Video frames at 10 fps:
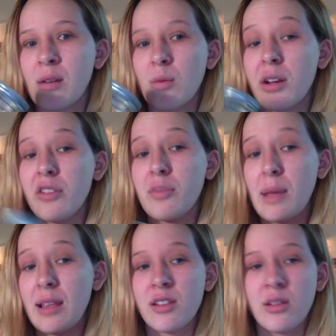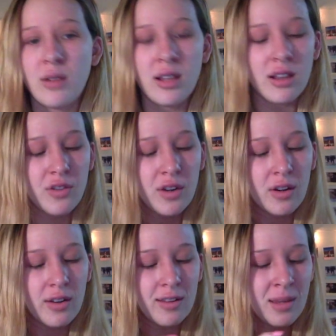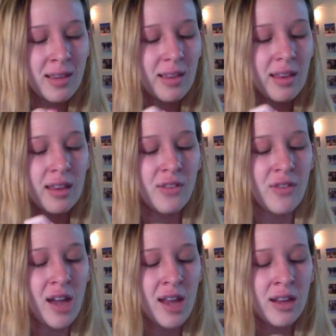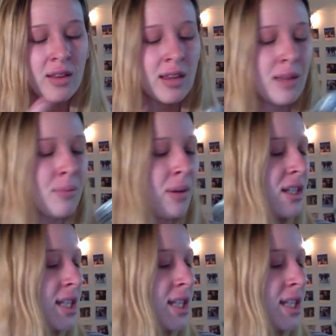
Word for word: one of my students for Christmas and then I finally burnt